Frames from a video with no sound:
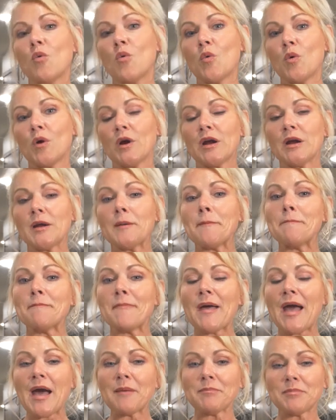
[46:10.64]
Or
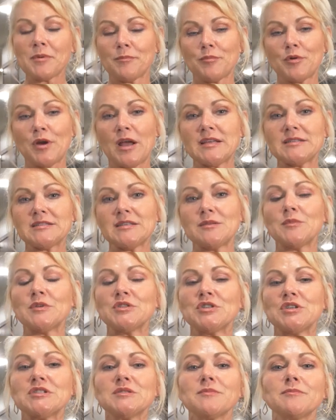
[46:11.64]
MAP pricing,
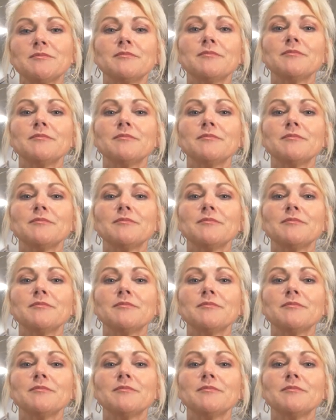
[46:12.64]
which is